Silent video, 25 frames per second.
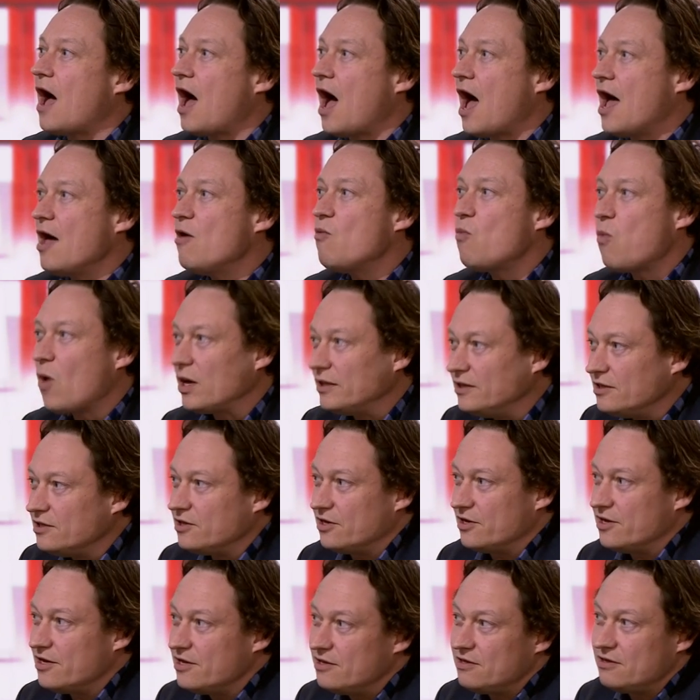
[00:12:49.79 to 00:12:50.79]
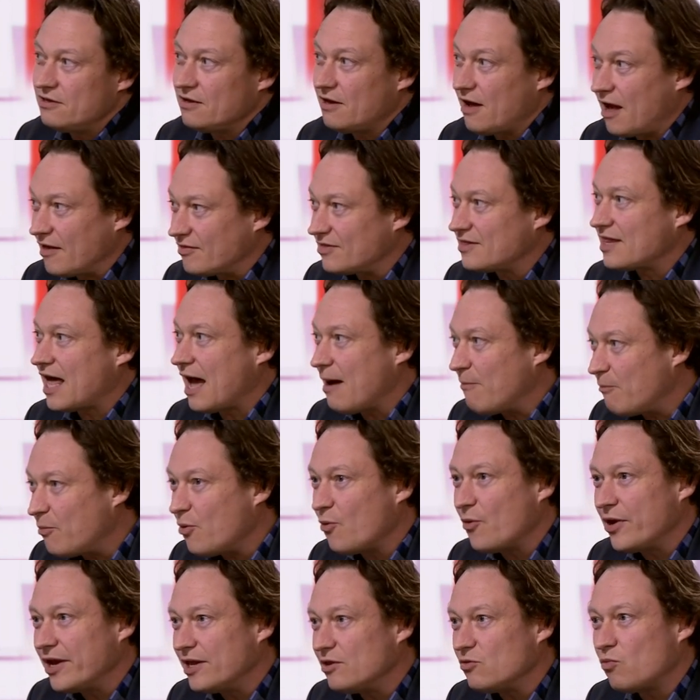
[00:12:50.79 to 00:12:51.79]
I wondered at that
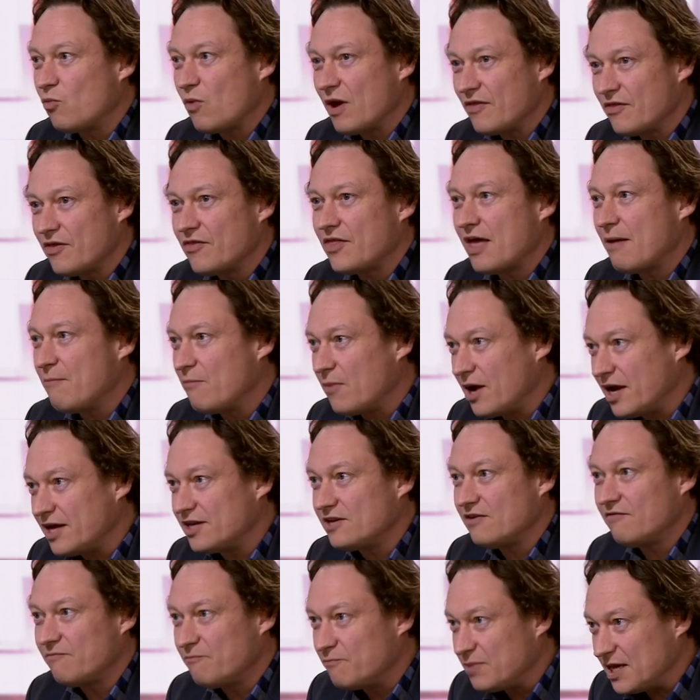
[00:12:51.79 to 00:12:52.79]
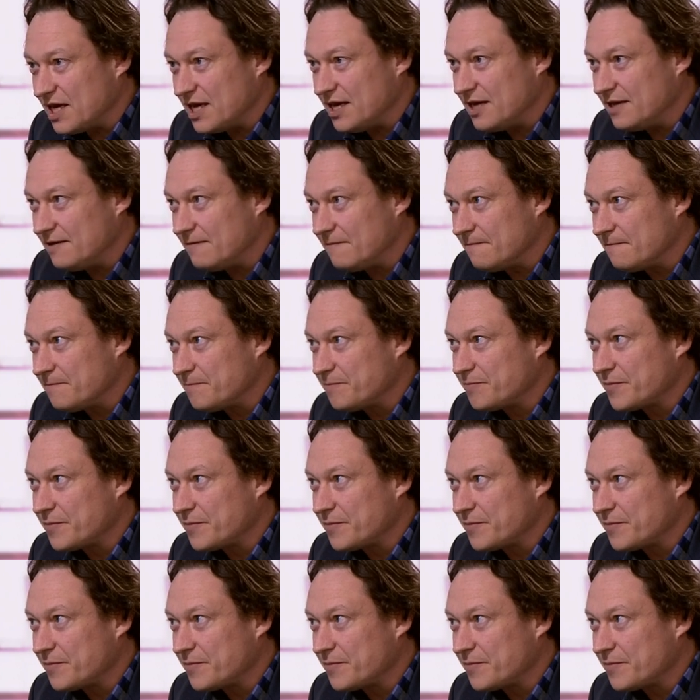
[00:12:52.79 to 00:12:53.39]
point whether there might have been